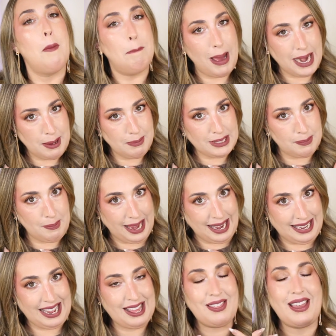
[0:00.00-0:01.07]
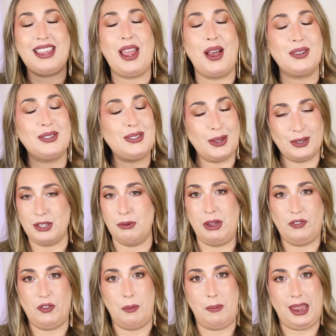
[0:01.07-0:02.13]
My name is Mandy. Thank y'all so, so
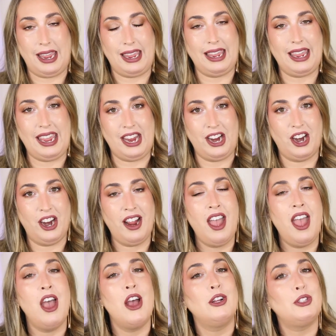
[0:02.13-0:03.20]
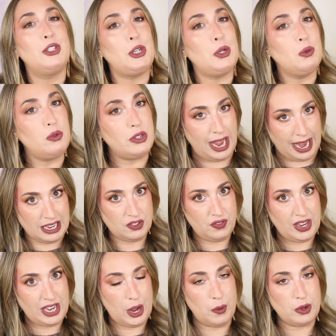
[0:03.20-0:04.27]
much for being here. Today's
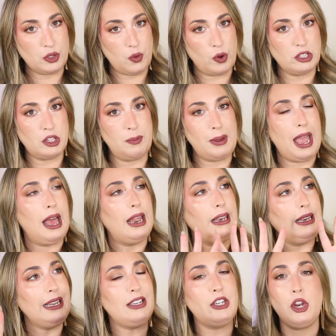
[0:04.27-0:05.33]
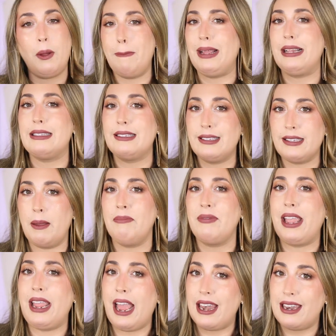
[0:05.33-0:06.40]
video is going to be a little bit
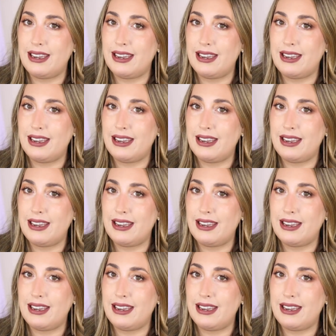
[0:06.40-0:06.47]
something